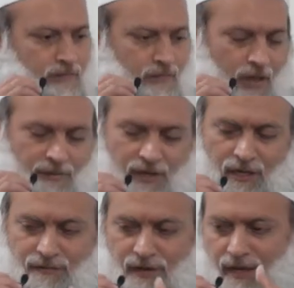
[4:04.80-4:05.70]
I mean,
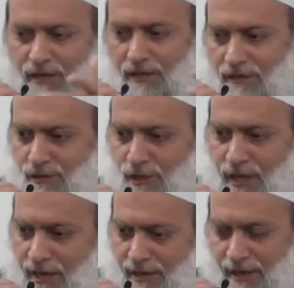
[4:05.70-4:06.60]
even like
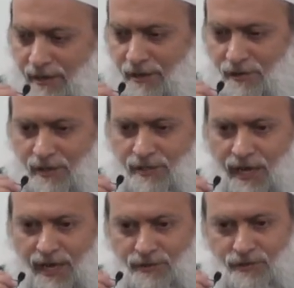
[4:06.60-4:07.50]
today, like, you know, these
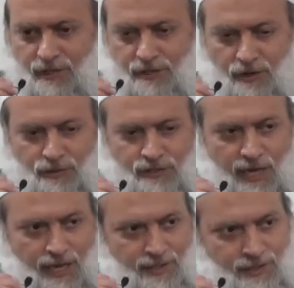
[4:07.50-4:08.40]
guys who think, oh,
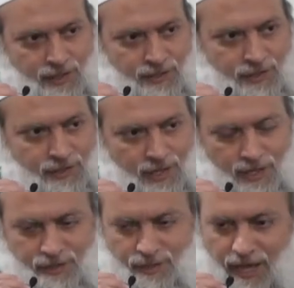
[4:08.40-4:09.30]
science this and
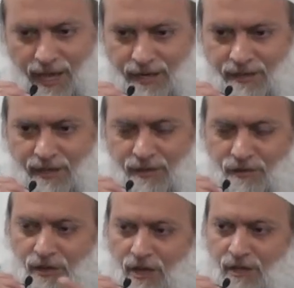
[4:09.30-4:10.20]
science that, and
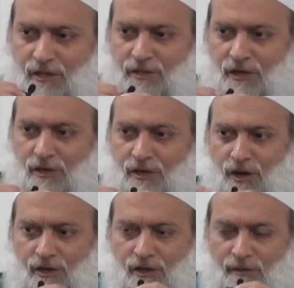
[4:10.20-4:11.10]
then they start
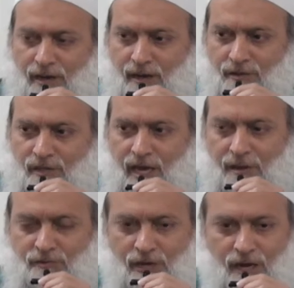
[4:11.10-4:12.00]
talking about
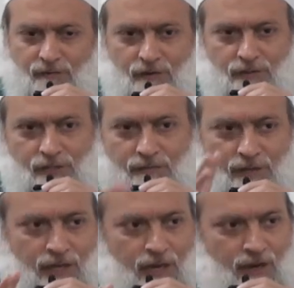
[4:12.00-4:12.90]
time travel or
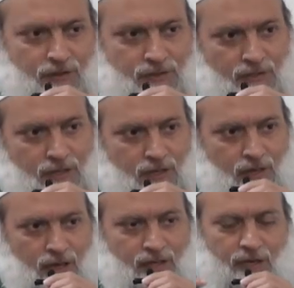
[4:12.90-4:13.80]
something else,
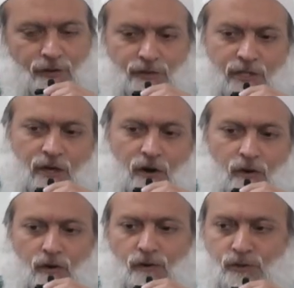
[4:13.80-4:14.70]
and then you see
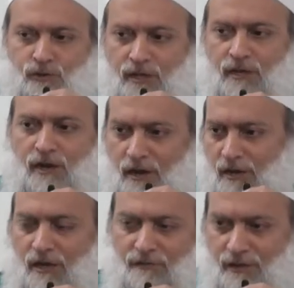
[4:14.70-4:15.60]
holes within
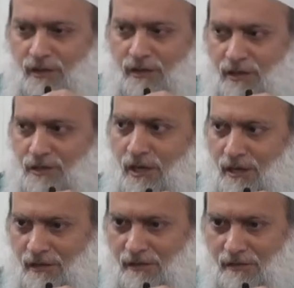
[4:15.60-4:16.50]
everything they
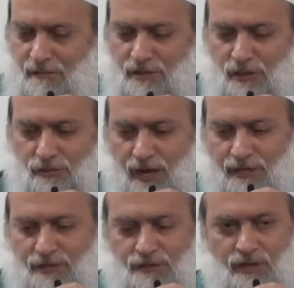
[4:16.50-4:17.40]
say, because they try
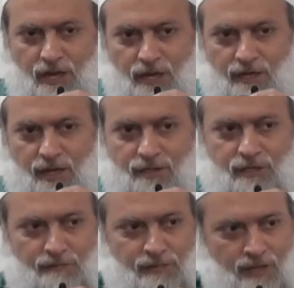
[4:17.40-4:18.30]
to take
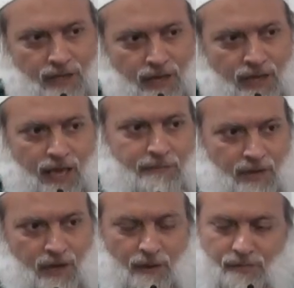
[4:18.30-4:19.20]
something that can't
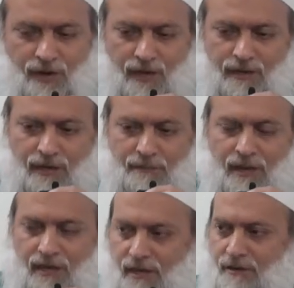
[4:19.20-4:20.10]
be comprehended and
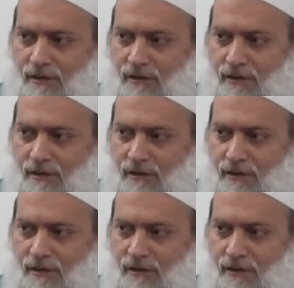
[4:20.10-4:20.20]
make it